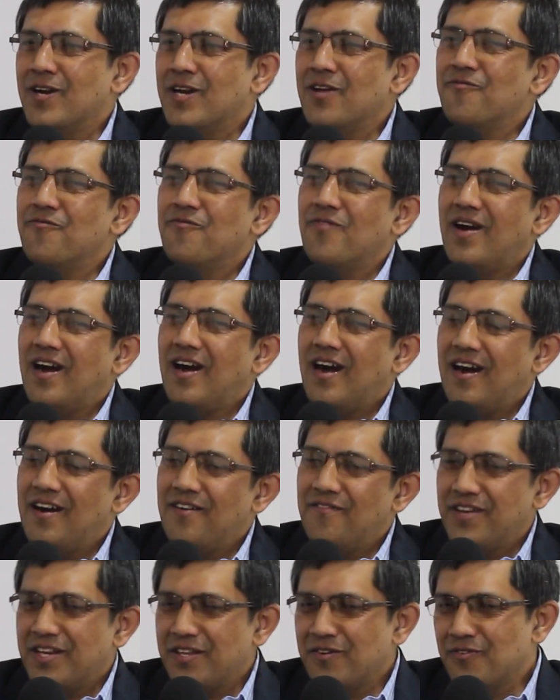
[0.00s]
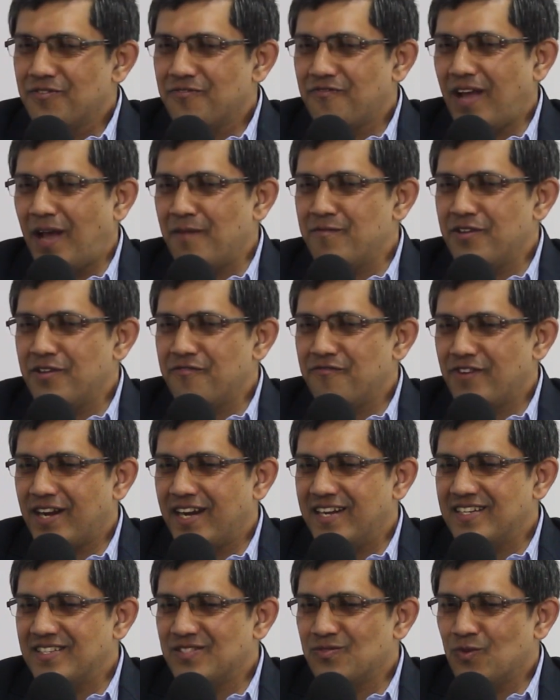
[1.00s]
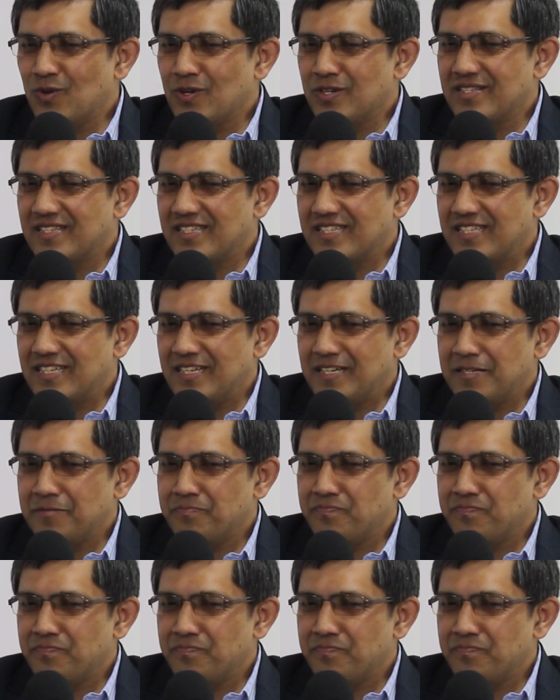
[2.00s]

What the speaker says: of our very good family friends was,